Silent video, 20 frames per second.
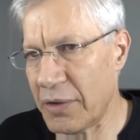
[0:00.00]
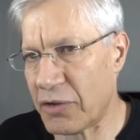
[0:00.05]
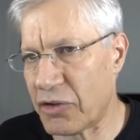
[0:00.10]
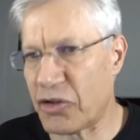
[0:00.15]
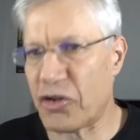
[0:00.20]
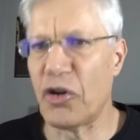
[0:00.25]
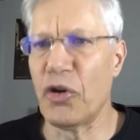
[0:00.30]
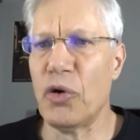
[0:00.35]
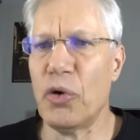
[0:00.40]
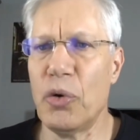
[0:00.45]

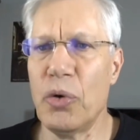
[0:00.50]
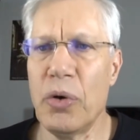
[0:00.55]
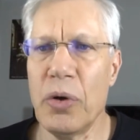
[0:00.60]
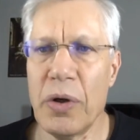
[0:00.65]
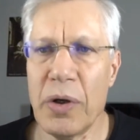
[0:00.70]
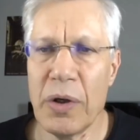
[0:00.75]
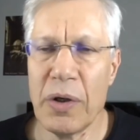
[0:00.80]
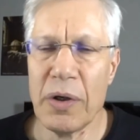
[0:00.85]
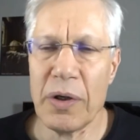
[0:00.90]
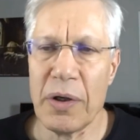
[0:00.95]

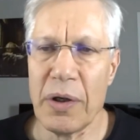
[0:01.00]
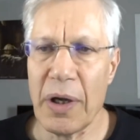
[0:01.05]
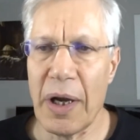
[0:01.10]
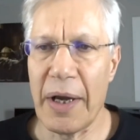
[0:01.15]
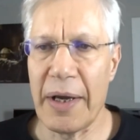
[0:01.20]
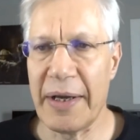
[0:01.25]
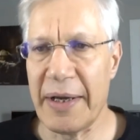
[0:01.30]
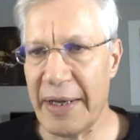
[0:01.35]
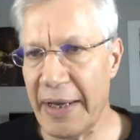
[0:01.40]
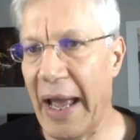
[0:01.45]
to
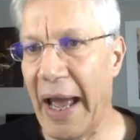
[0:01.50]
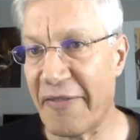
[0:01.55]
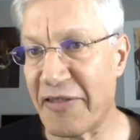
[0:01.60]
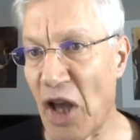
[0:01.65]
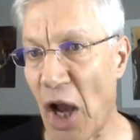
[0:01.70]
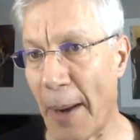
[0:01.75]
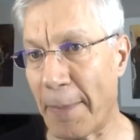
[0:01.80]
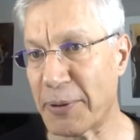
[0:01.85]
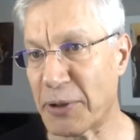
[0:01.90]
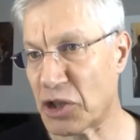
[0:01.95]
have
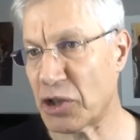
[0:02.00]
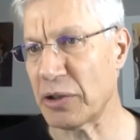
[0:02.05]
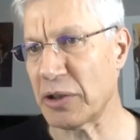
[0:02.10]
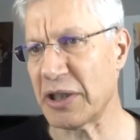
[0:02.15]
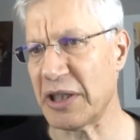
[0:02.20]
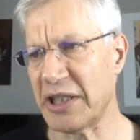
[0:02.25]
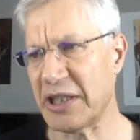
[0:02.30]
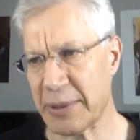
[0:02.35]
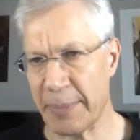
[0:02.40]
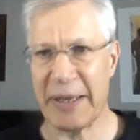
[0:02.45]
the
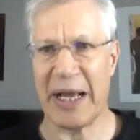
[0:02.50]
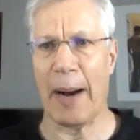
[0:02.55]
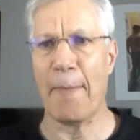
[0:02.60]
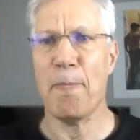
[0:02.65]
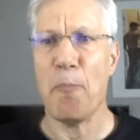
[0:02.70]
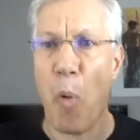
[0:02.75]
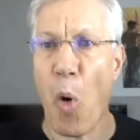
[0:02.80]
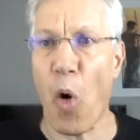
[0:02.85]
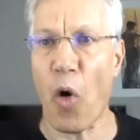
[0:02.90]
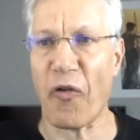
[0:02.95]
opportunity to become
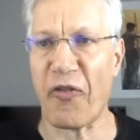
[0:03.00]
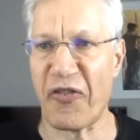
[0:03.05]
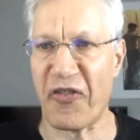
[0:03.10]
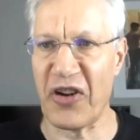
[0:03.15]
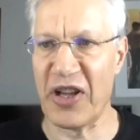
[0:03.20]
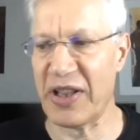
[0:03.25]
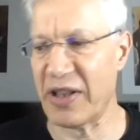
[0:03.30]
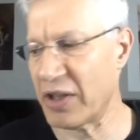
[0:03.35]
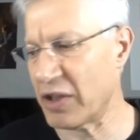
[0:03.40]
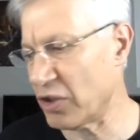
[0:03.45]
more
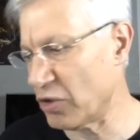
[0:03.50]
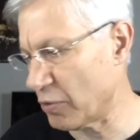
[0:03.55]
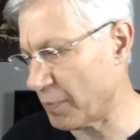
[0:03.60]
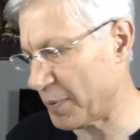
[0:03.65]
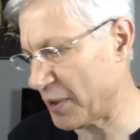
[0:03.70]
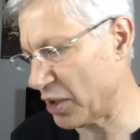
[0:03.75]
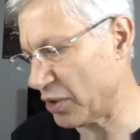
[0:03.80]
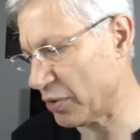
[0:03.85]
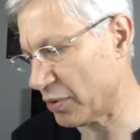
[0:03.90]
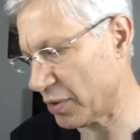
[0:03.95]
free than the
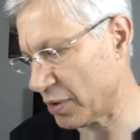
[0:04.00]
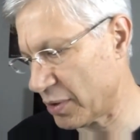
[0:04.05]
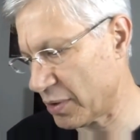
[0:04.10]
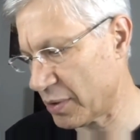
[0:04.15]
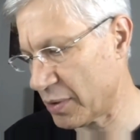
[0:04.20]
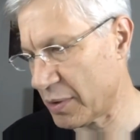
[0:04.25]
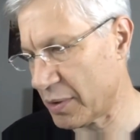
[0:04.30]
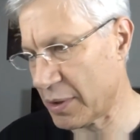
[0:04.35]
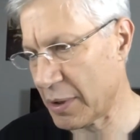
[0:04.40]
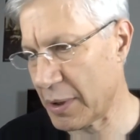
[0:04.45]
European Union.
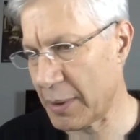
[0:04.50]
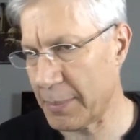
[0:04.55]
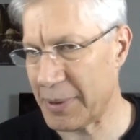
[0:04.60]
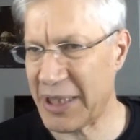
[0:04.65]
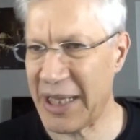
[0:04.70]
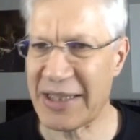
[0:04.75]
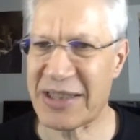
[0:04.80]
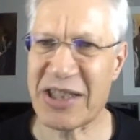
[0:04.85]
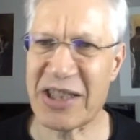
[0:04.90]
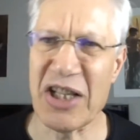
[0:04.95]
But
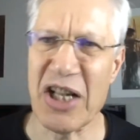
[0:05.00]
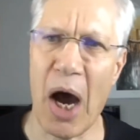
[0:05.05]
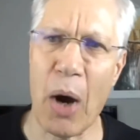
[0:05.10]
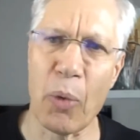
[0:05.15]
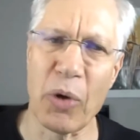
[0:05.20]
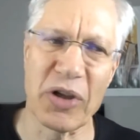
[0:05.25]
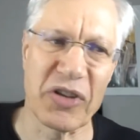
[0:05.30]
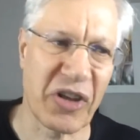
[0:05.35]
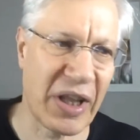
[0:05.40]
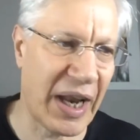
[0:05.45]
that's not
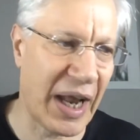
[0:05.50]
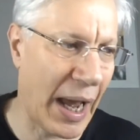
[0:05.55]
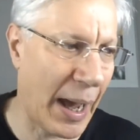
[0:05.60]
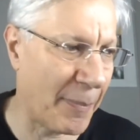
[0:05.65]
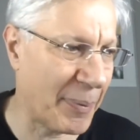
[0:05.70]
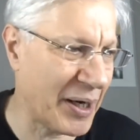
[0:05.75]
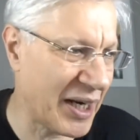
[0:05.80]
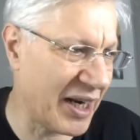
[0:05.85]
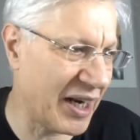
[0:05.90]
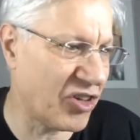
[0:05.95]
what's going to
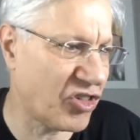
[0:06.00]
happen. And I